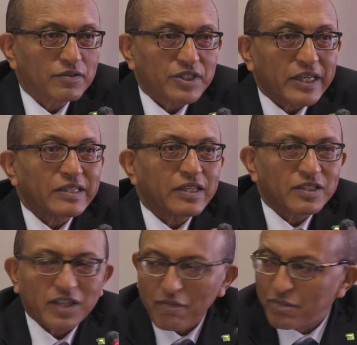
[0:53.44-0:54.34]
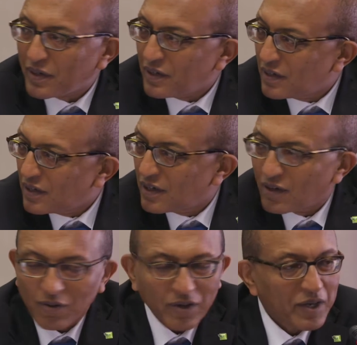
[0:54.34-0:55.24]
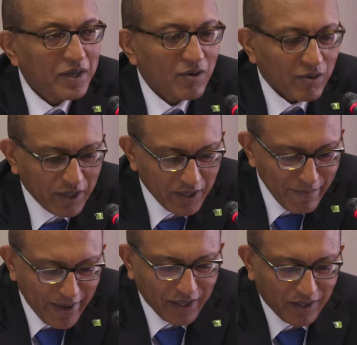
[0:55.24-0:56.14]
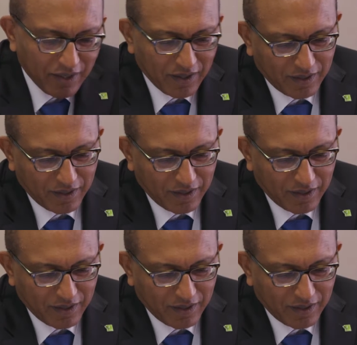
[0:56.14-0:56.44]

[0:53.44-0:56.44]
settings have been already made